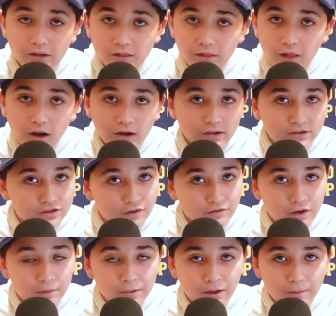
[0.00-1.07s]
A lot of good stuff
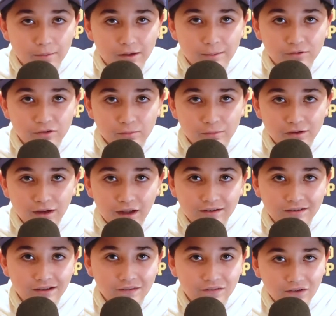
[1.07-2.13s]
coming up on episode number
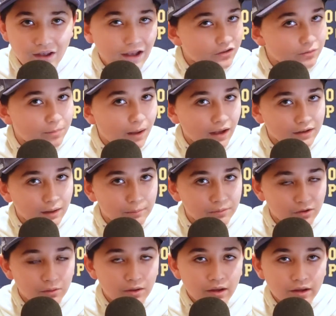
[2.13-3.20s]
19. It's an action-packed
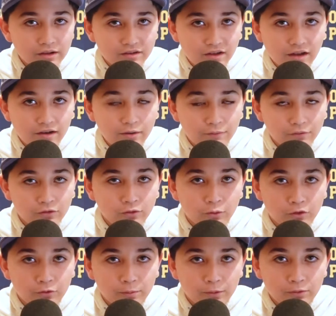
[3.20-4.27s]
episode. Stay tuned for
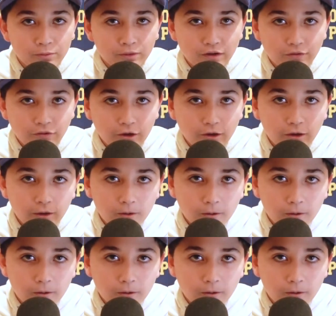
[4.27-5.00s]
Schoolyard Sports with Lane Frank.